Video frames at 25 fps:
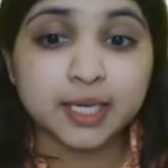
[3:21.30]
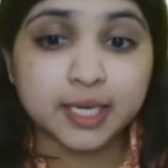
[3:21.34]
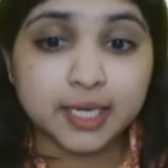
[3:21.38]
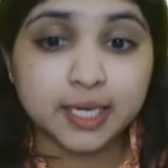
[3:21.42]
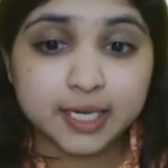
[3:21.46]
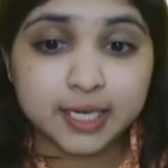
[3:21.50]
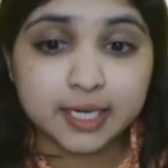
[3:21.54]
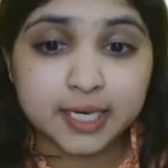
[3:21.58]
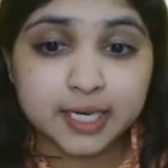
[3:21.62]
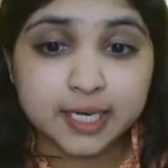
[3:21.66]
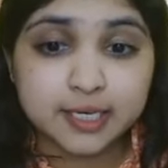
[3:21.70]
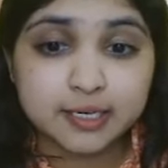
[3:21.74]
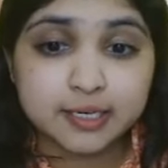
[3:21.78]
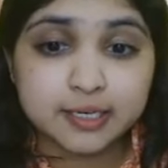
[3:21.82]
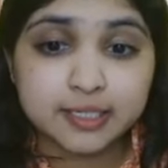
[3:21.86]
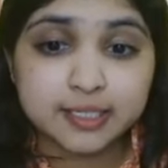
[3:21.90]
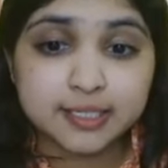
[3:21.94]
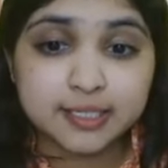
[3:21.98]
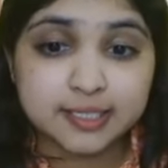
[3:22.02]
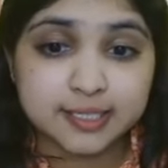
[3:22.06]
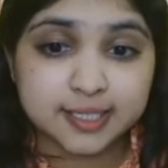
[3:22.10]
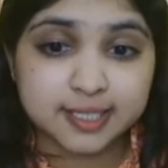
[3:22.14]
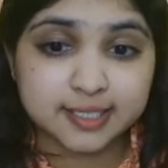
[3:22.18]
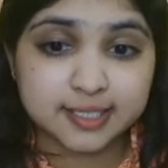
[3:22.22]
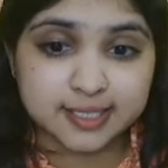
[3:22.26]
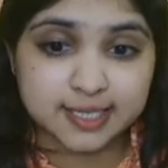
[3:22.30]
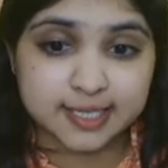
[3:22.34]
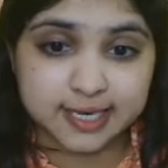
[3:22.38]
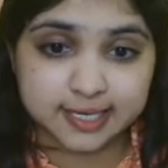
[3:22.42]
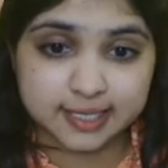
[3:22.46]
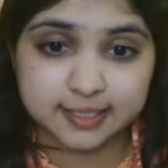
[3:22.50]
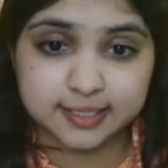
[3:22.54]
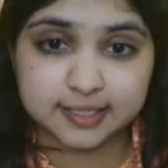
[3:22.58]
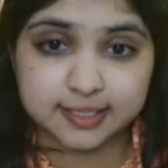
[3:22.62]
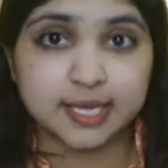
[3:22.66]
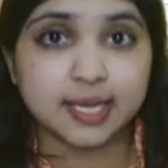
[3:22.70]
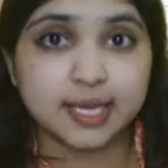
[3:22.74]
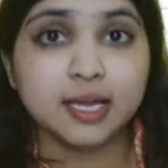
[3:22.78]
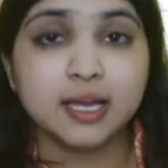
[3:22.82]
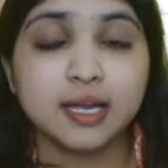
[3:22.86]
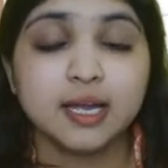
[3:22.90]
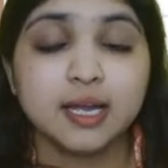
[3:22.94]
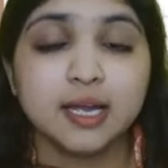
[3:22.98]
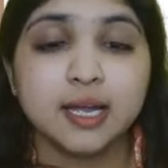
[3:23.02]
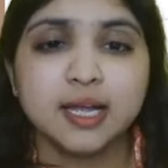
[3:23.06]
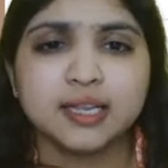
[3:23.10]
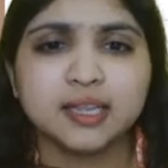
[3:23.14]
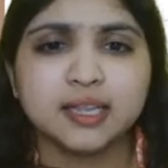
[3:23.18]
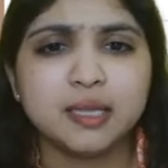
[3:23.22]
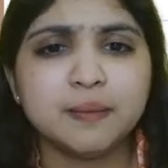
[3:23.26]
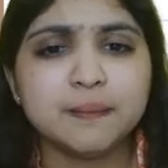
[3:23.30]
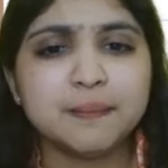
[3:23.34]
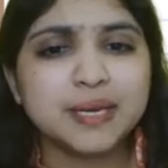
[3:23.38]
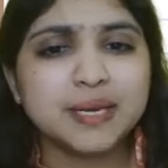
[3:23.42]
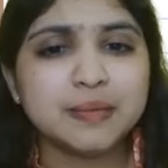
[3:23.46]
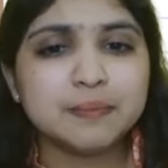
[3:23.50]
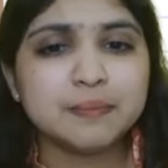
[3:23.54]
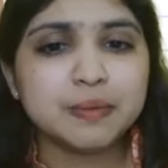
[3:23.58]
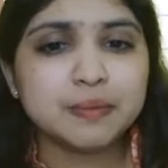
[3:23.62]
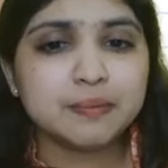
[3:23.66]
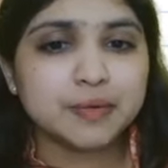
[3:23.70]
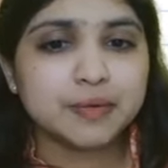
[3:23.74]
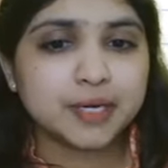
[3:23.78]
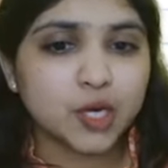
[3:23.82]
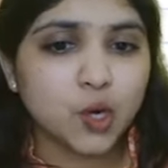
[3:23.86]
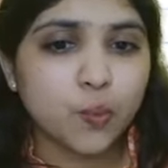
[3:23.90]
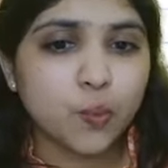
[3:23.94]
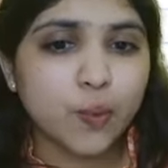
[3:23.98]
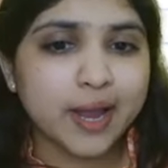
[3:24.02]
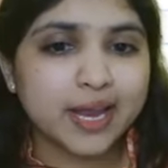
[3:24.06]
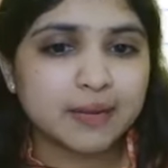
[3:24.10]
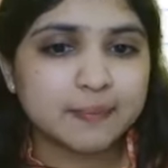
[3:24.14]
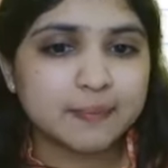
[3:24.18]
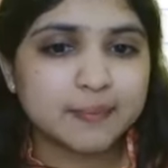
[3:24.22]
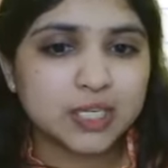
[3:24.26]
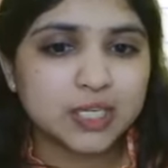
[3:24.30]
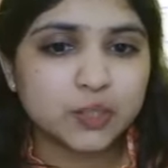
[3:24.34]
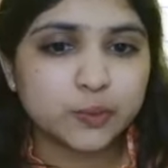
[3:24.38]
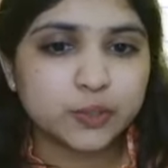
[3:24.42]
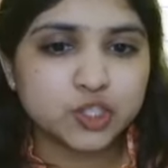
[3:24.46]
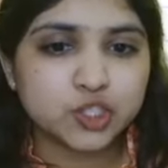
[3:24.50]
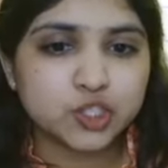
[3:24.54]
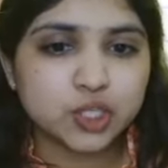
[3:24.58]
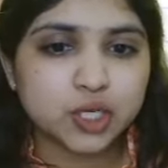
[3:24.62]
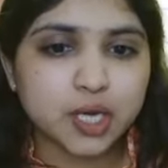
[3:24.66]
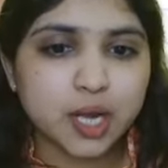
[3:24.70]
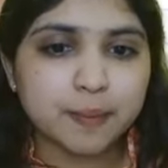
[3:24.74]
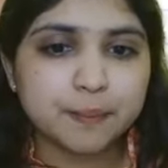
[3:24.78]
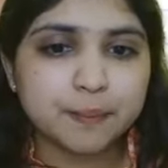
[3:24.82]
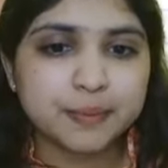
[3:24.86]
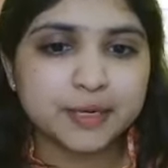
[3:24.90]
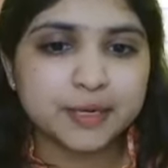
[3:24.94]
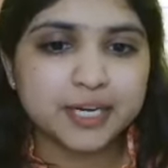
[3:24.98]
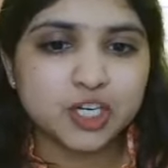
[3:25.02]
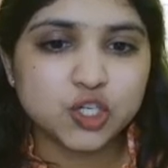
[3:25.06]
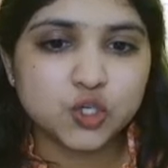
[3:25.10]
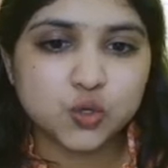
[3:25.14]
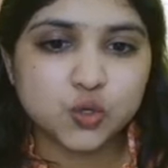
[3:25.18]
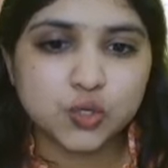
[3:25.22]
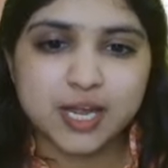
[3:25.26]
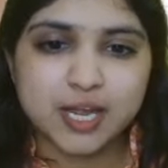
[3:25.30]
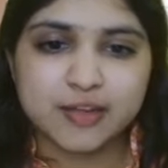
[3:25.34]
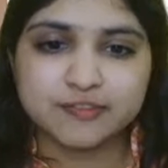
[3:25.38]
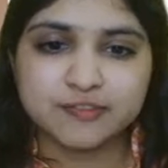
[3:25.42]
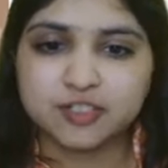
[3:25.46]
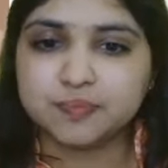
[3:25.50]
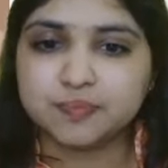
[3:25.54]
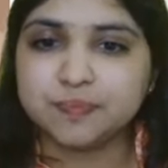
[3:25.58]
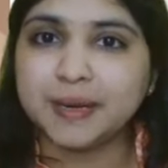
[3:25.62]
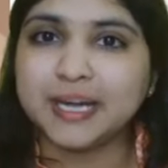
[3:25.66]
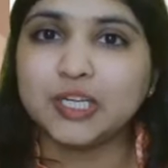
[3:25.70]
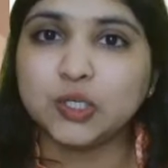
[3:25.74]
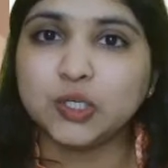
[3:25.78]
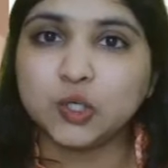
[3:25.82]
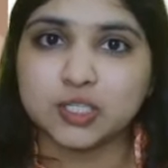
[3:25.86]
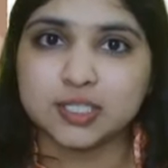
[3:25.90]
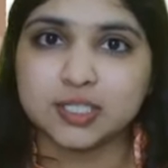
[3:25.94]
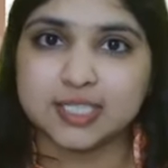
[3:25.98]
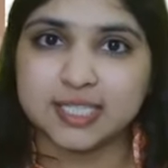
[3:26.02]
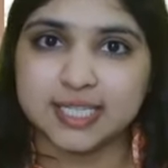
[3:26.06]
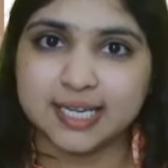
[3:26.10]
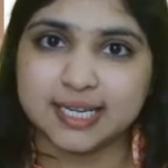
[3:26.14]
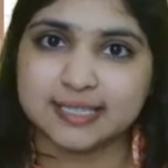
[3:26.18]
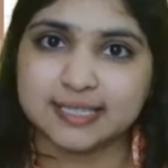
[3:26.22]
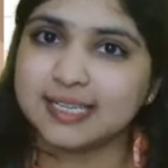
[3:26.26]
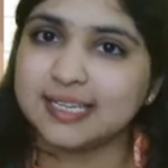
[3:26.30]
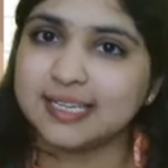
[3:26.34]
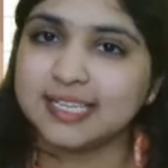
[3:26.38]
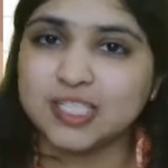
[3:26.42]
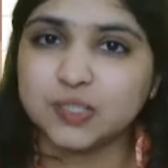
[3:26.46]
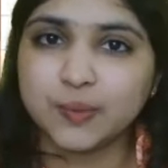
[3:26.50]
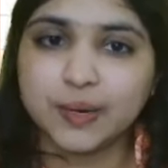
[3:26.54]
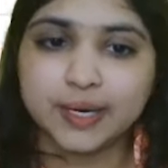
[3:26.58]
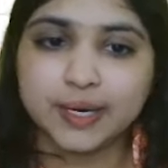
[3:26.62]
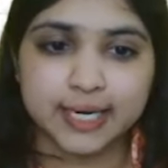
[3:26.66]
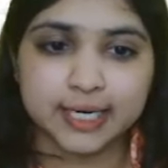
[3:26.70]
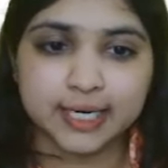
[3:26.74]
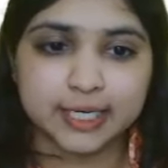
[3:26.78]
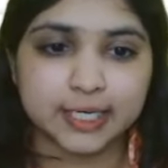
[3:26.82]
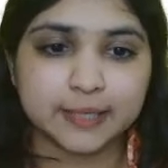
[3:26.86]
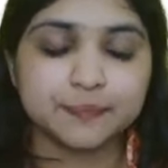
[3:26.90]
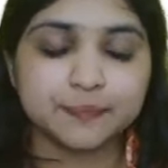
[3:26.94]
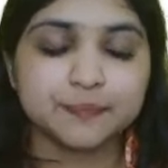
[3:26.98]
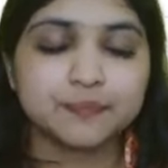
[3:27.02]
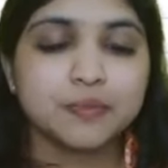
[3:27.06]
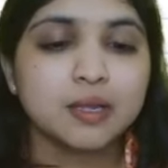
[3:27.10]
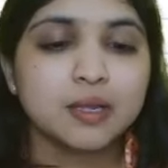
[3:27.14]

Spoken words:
In year 6, let us say, the minimum requirement which the company should have spent on CSR is 180.